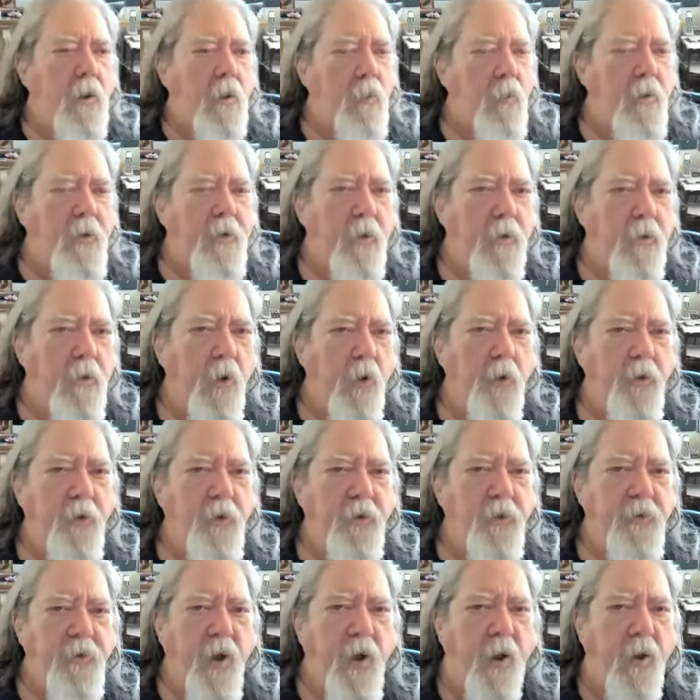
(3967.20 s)
we could go
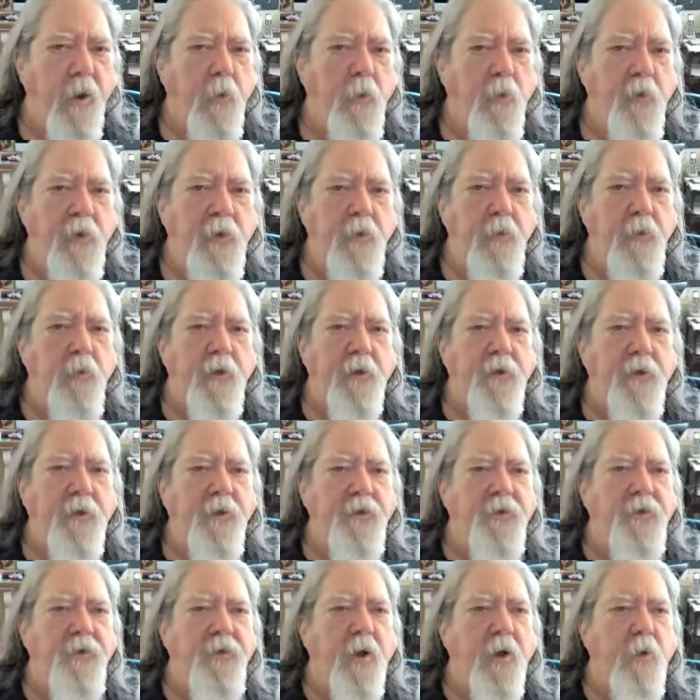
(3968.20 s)
to Darwin. We
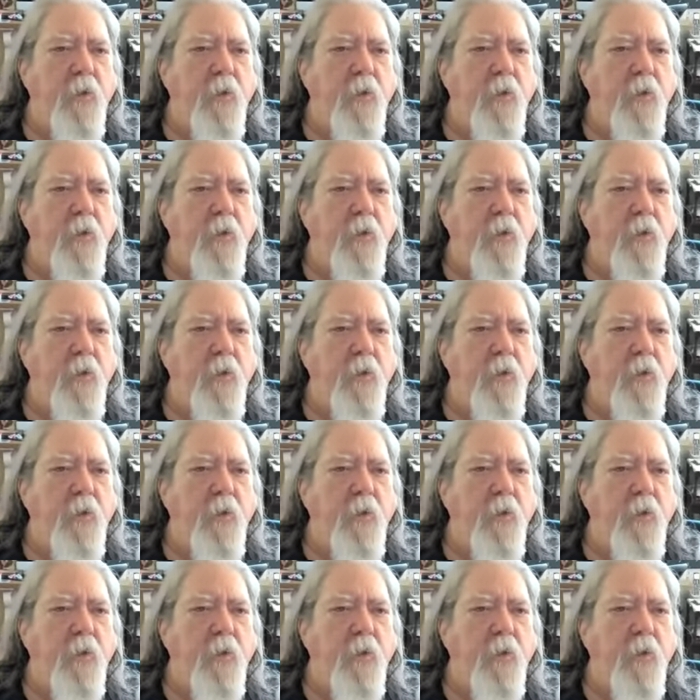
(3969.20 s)
could start